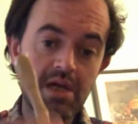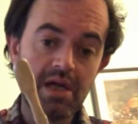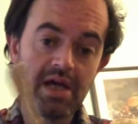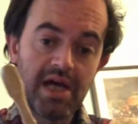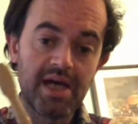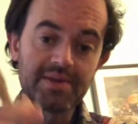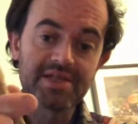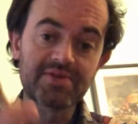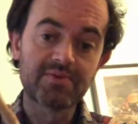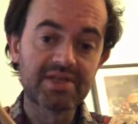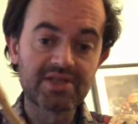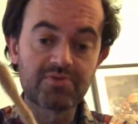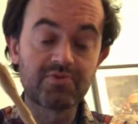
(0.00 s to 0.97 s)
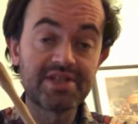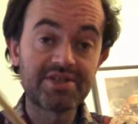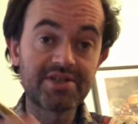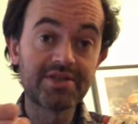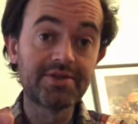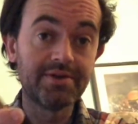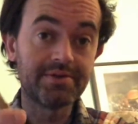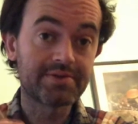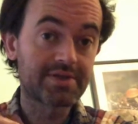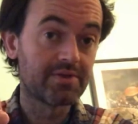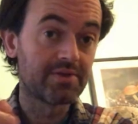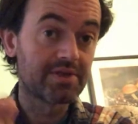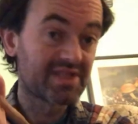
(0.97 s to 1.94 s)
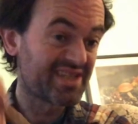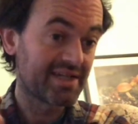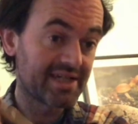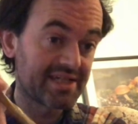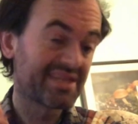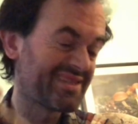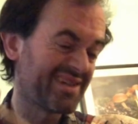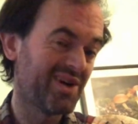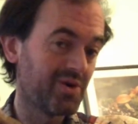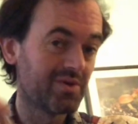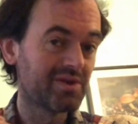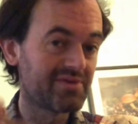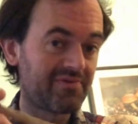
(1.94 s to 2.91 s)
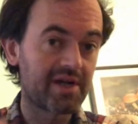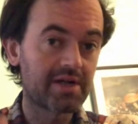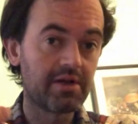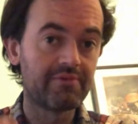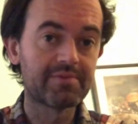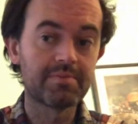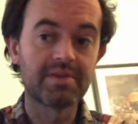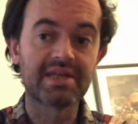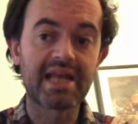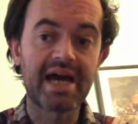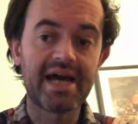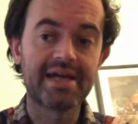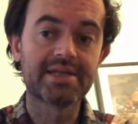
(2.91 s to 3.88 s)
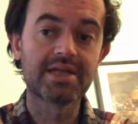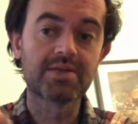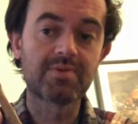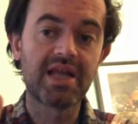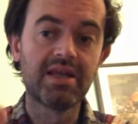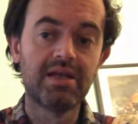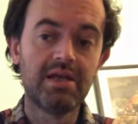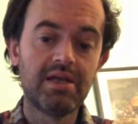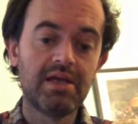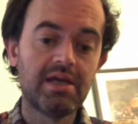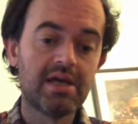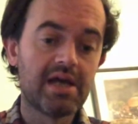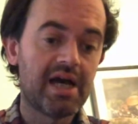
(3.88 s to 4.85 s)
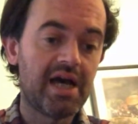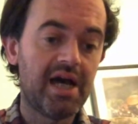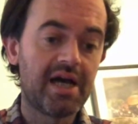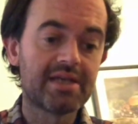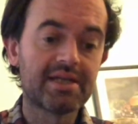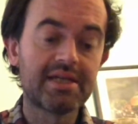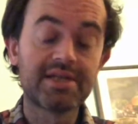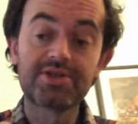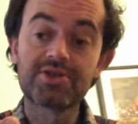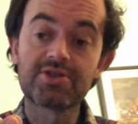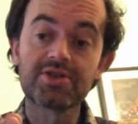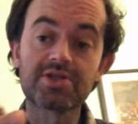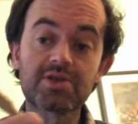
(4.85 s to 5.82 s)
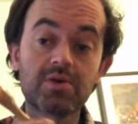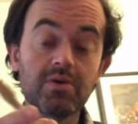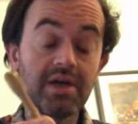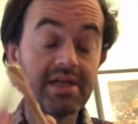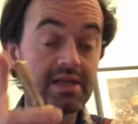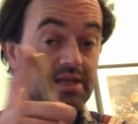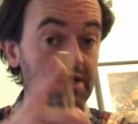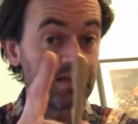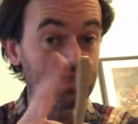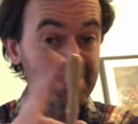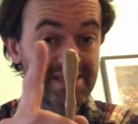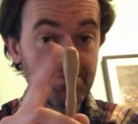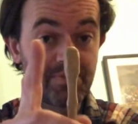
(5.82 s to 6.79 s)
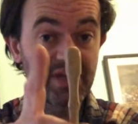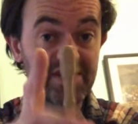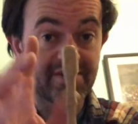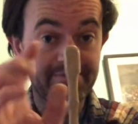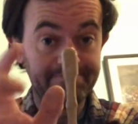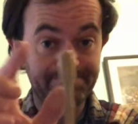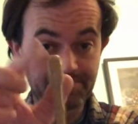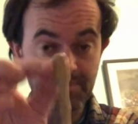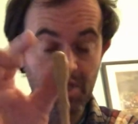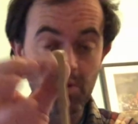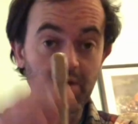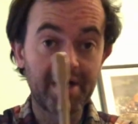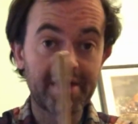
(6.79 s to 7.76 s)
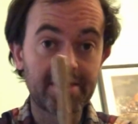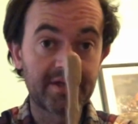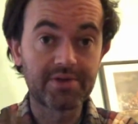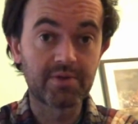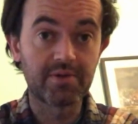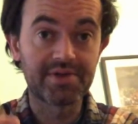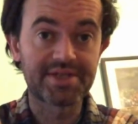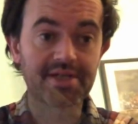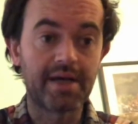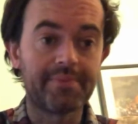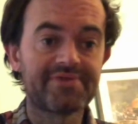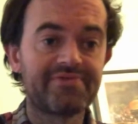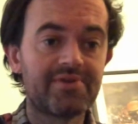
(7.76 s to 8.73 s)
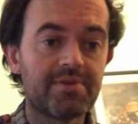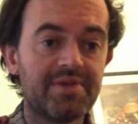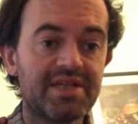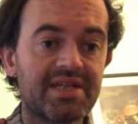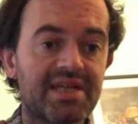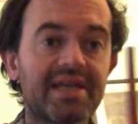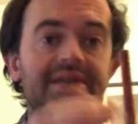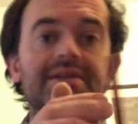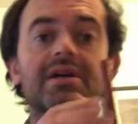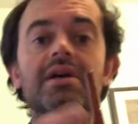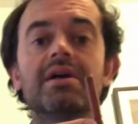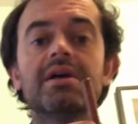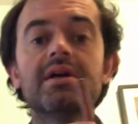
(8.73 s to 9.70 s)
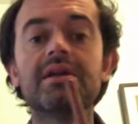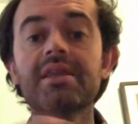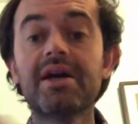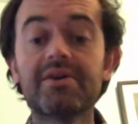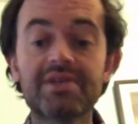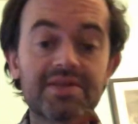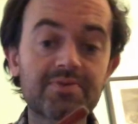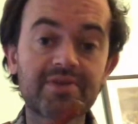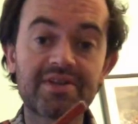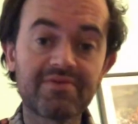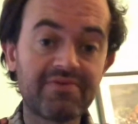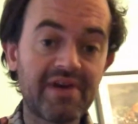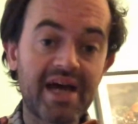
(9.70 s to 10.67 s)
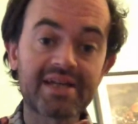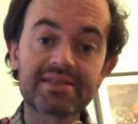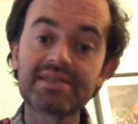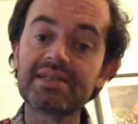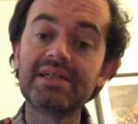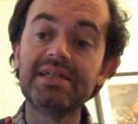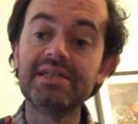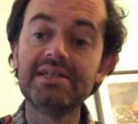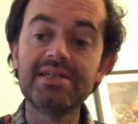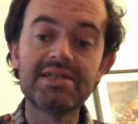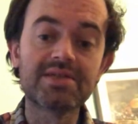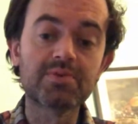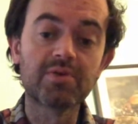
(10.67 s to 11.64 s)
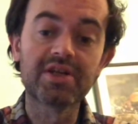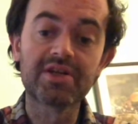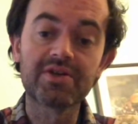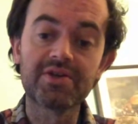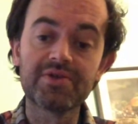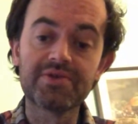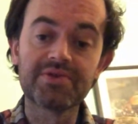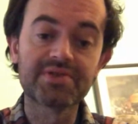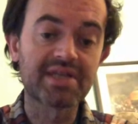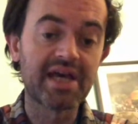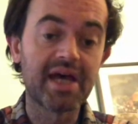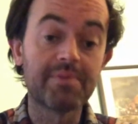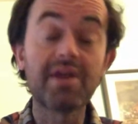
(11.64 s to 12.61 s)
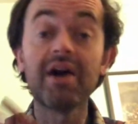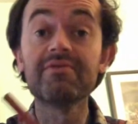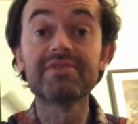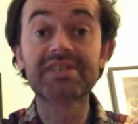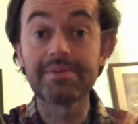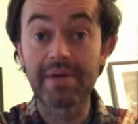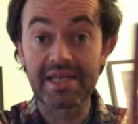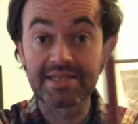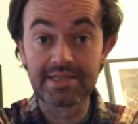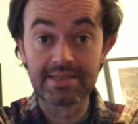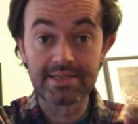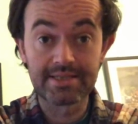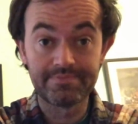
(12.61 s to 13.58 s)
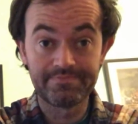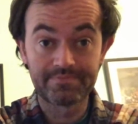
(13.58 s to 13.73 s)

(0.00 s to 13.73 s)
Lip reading: And this one is rigid, so it's nice to hold, very comfortable in the hand as well. And it's just it's a bit wider towards the tops for the beating end. Now this one in fact is one of those novelty pencils